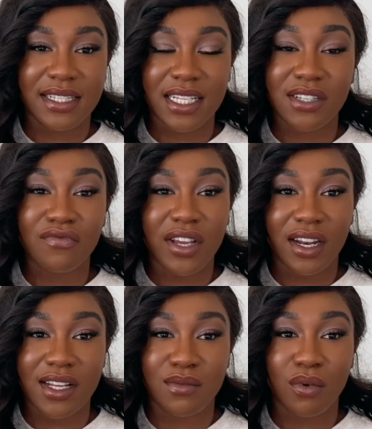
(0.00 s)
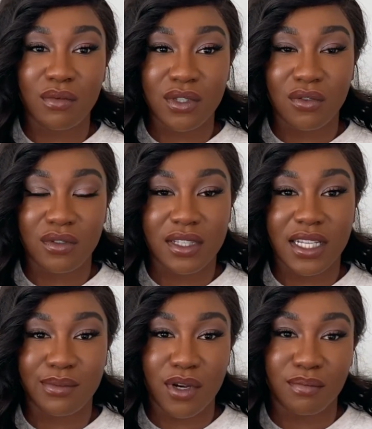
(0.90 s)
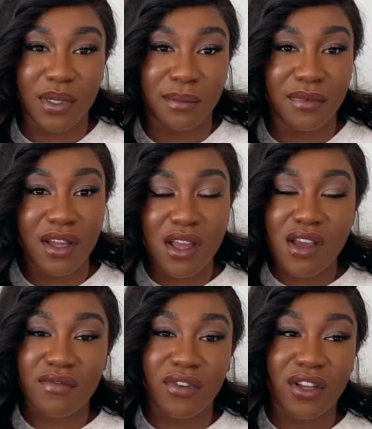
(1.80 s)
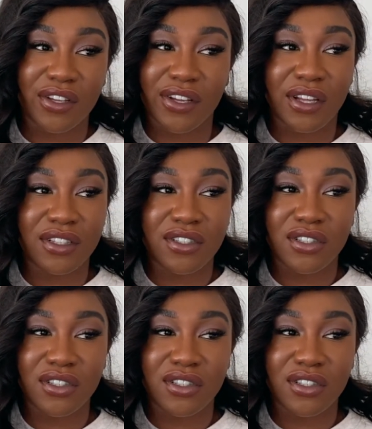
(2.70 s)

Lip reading: I didn't realise what was causing this problem for a good